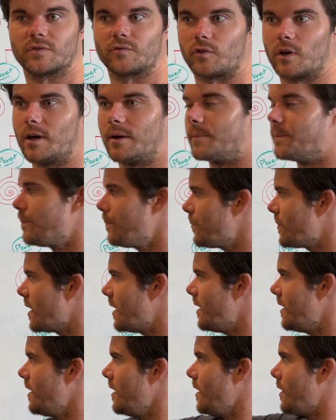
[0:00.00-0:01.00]
from
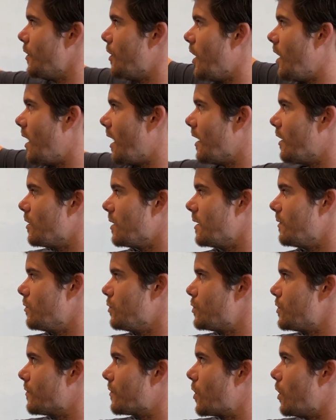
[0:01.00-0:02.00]
the higher
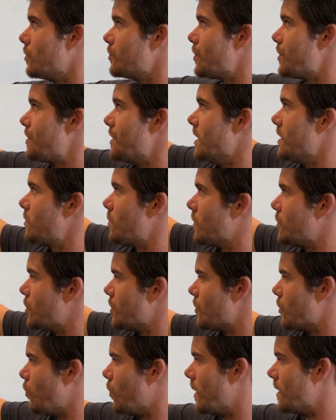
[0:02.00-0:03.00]
levels of consciousness, which
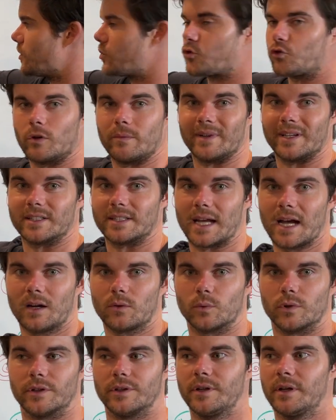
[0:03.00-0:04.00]
is always streaming
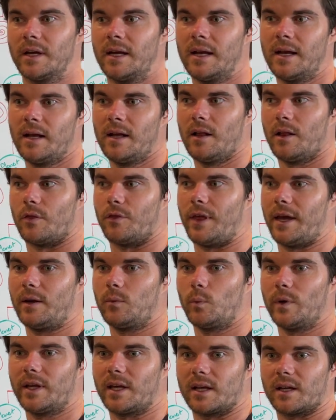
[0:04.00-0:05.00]
downward,
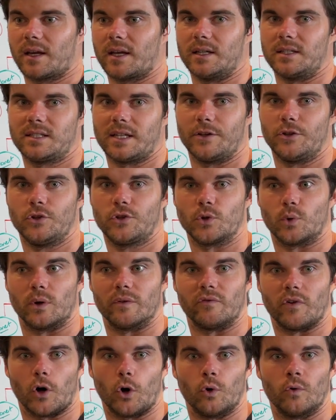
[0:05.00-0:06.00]
then we can continue to
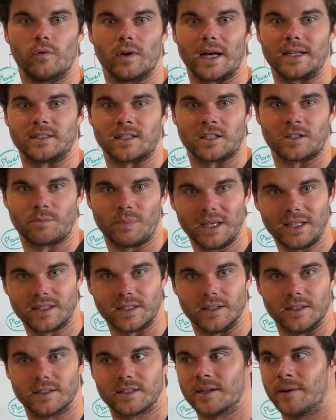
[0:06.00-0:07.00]
evolve as a
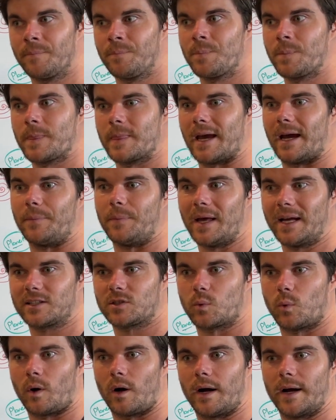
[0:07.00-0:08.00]
species. And
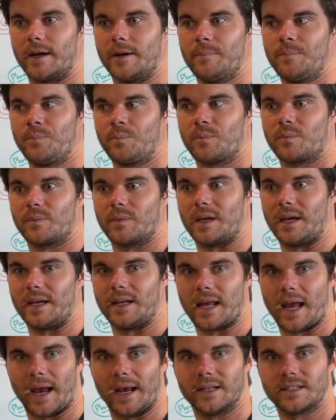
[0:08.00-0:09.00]
that's why
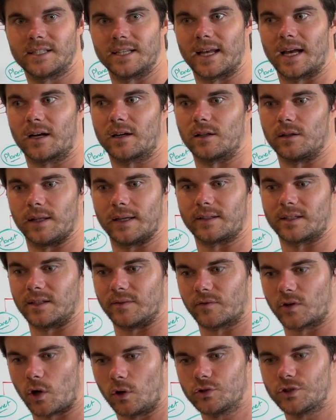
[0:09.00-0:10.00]
enhancing our
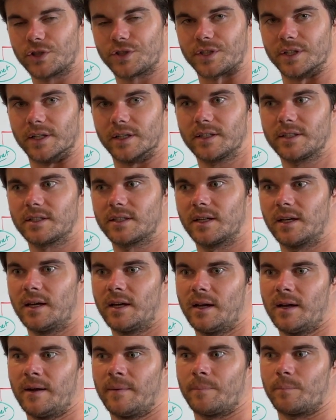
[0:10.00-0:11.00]
collective consciousness,
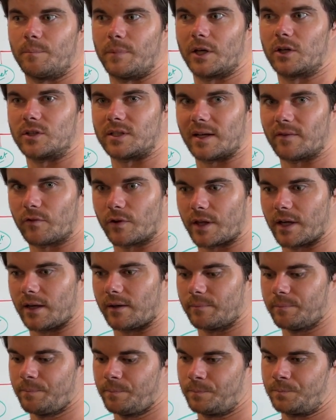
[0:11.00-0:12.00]
because
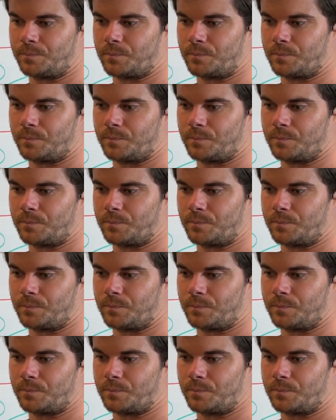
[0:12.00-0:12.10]
everything,